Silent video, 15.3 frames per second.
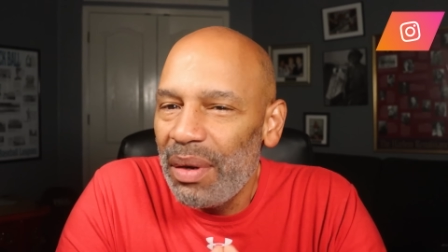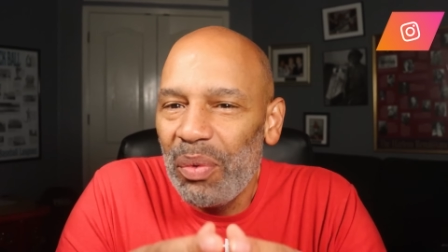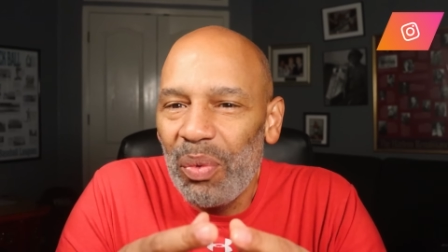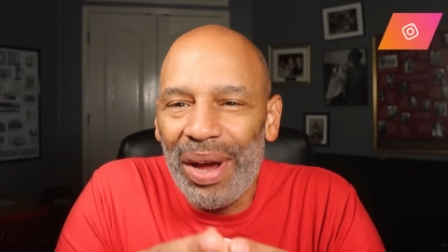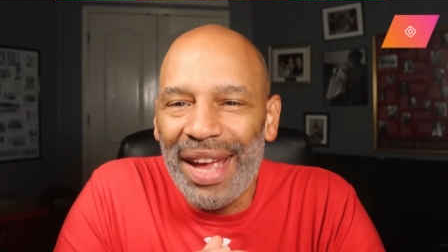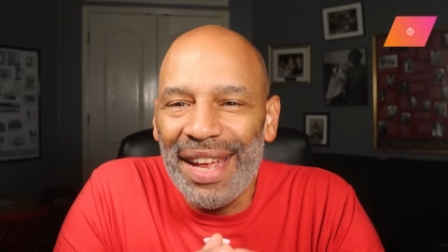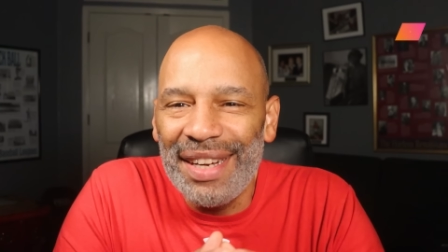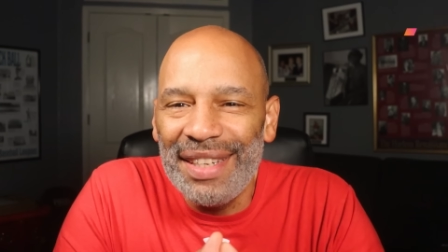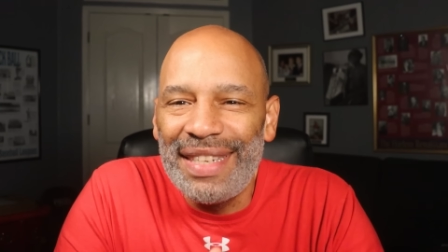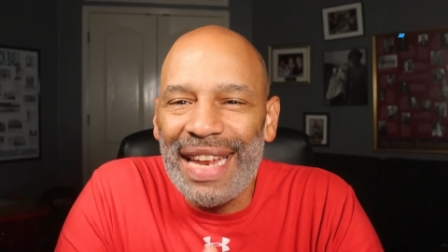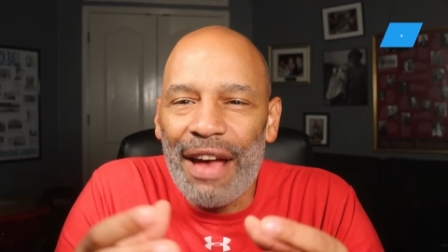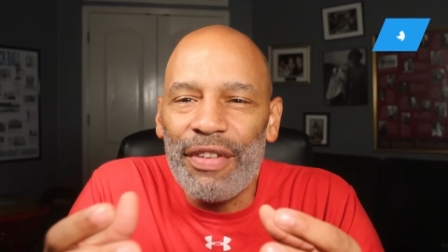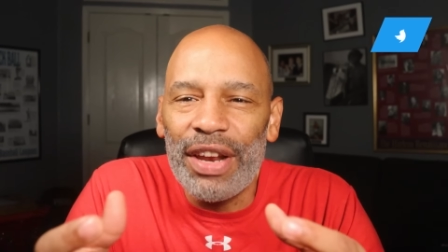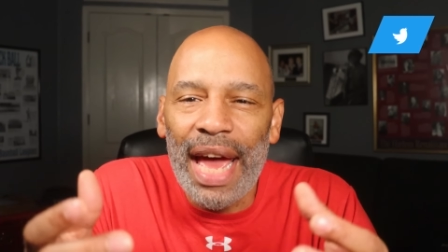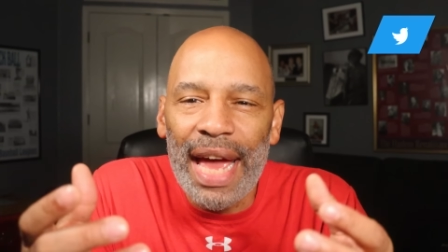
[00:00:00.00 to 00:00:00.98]
when
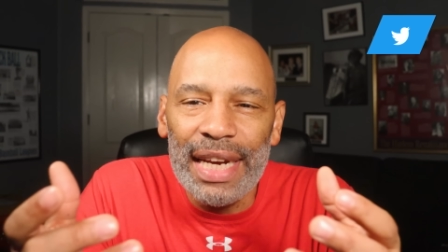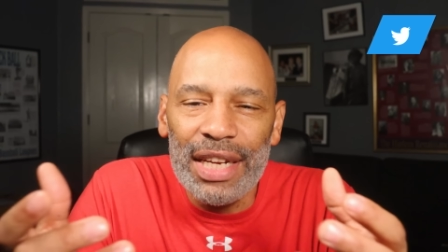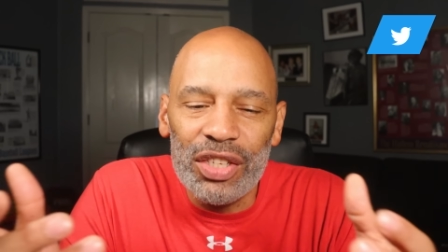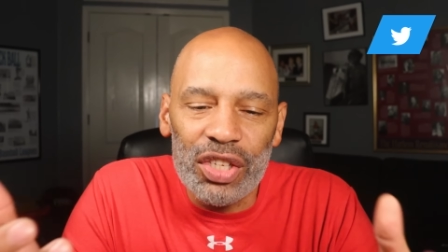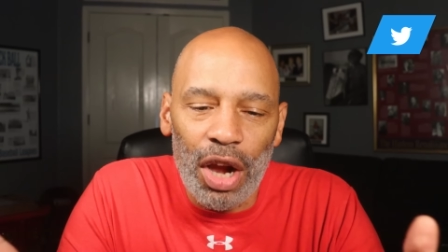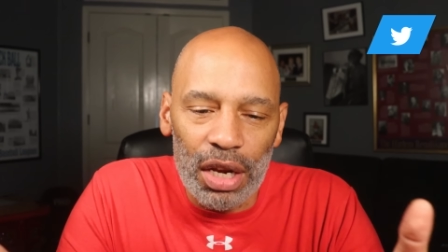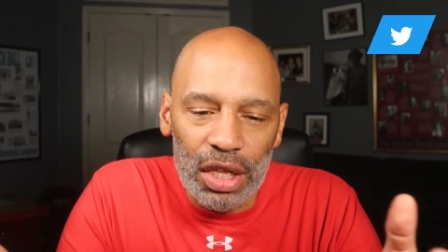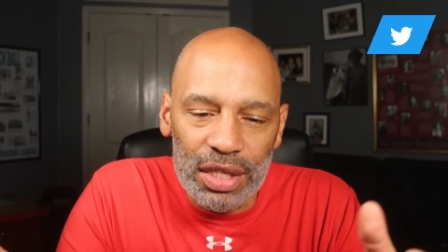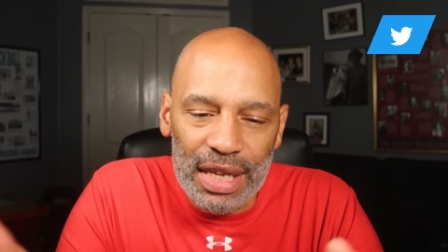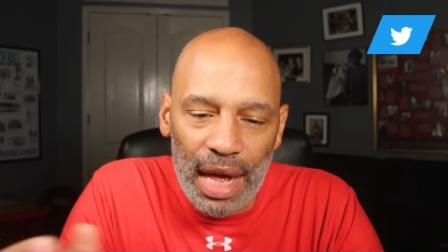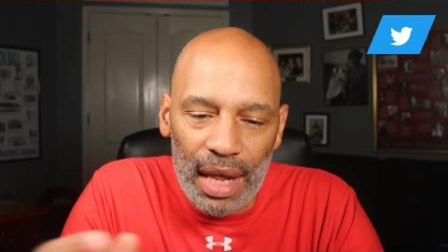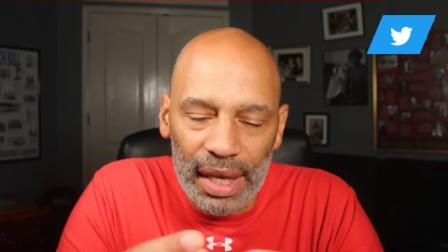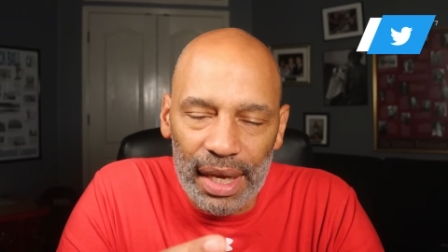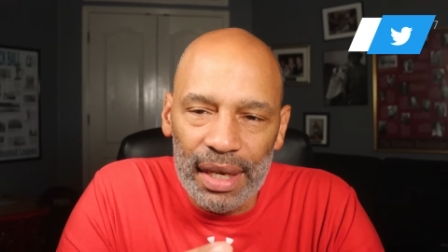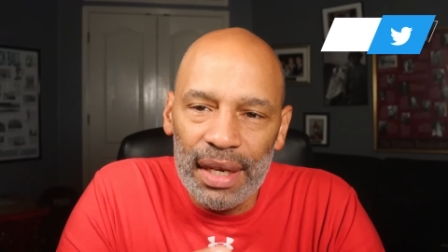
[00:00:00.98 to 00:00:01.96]
Devin Haney started
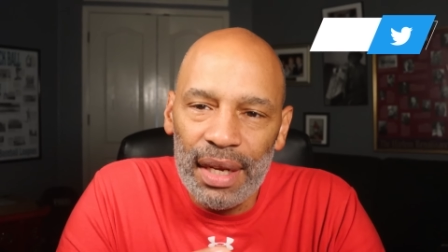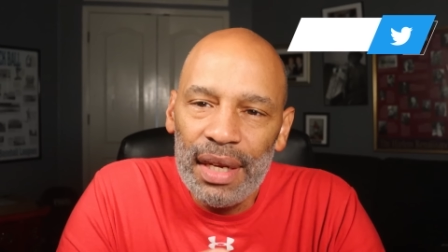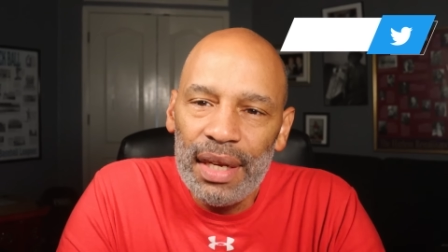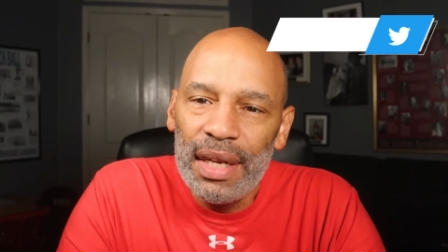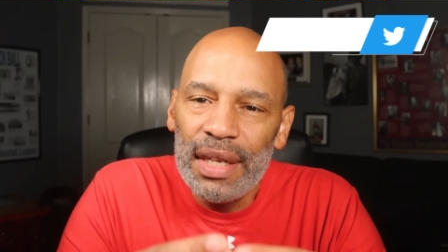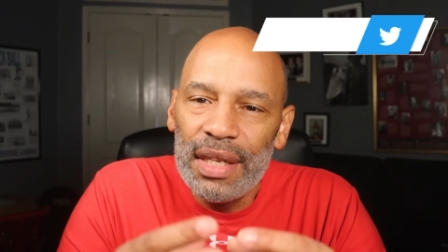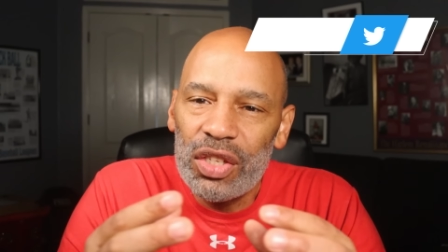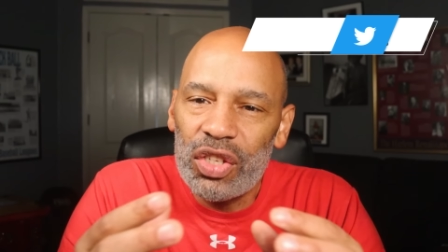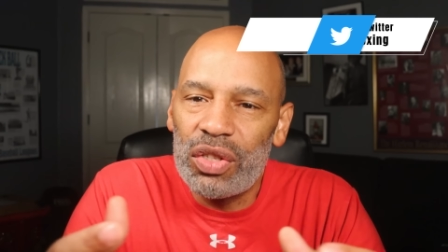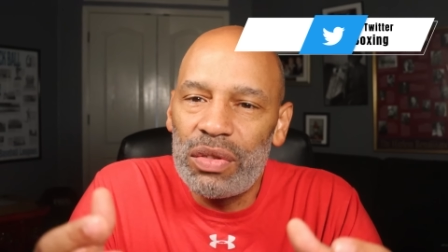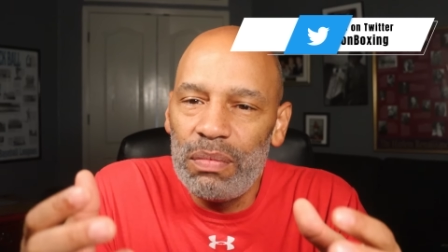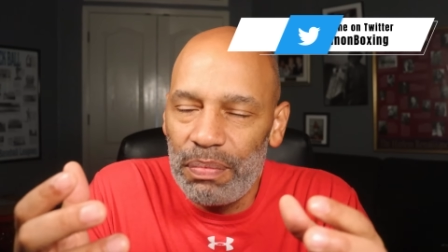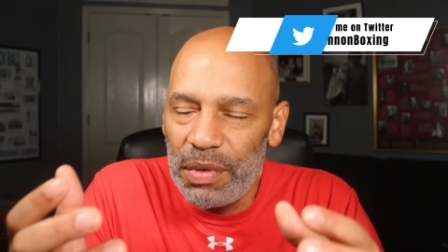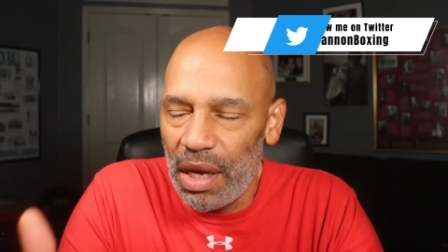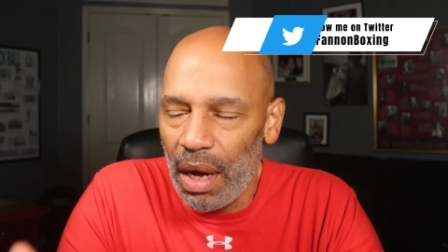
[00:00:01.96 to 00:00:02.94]
telling
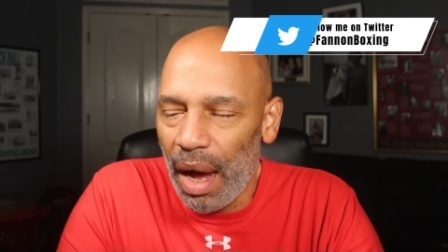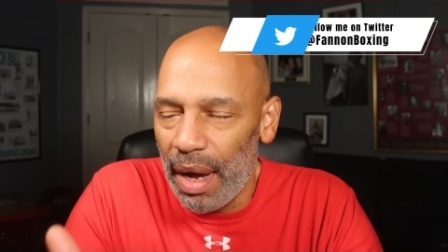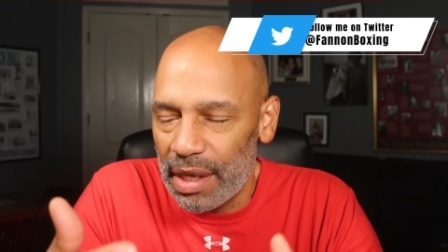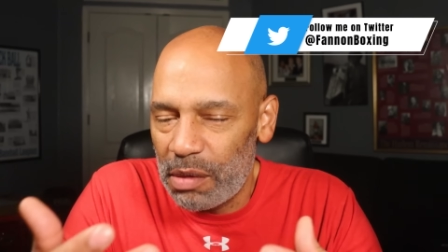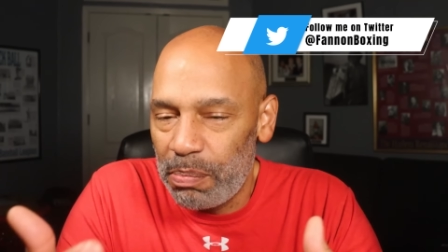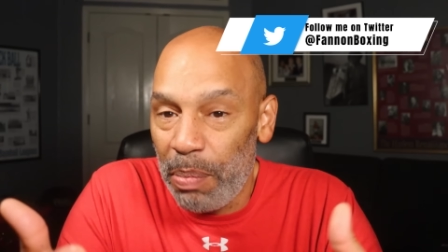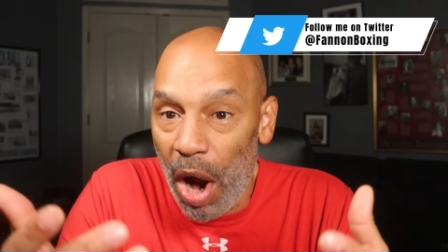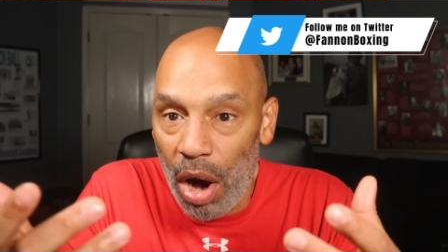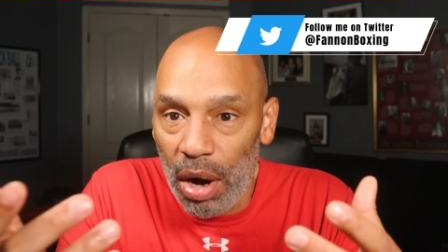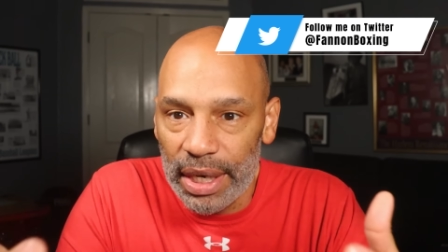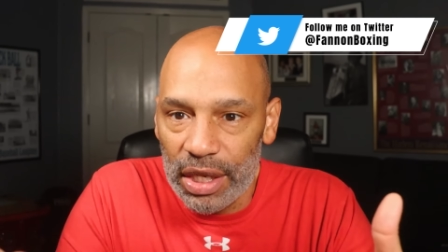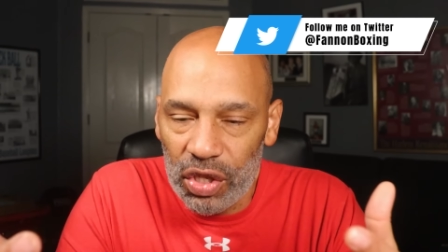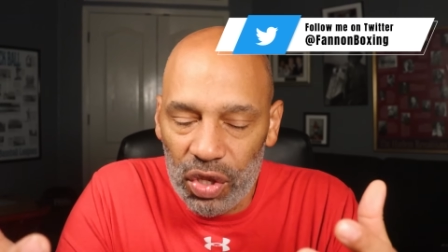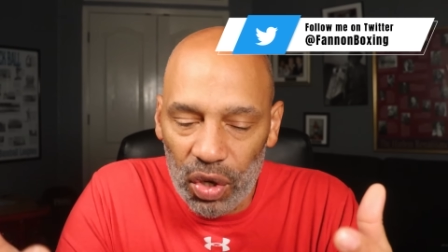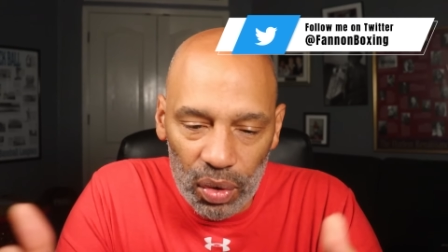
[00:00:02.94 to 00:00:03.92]

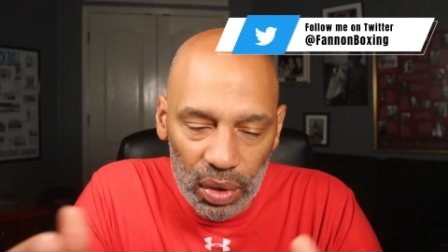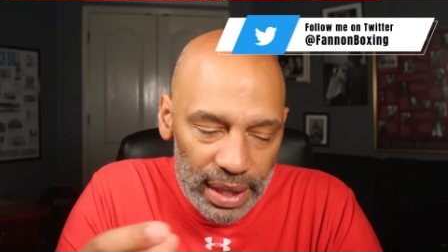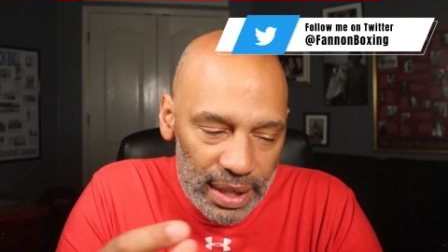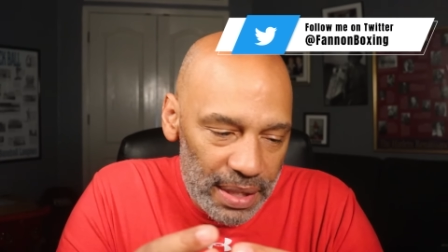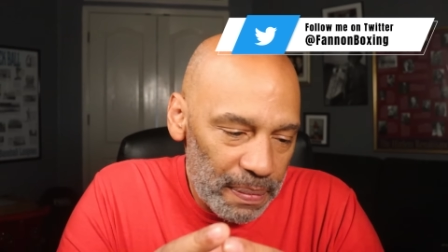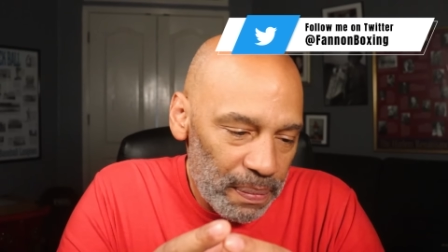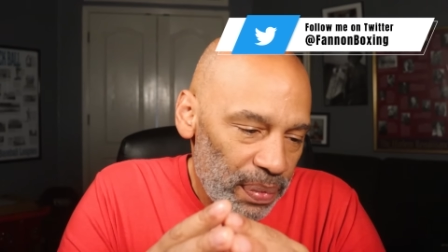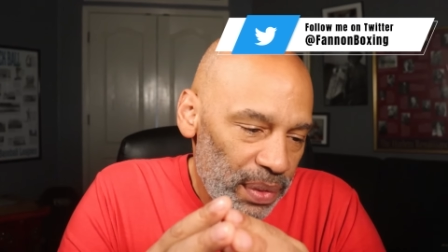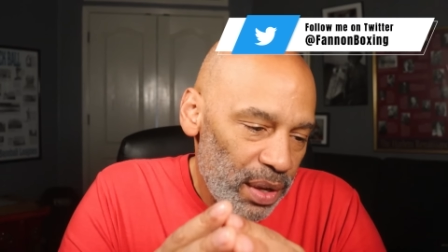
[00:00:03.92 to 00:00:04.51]
sparring stories,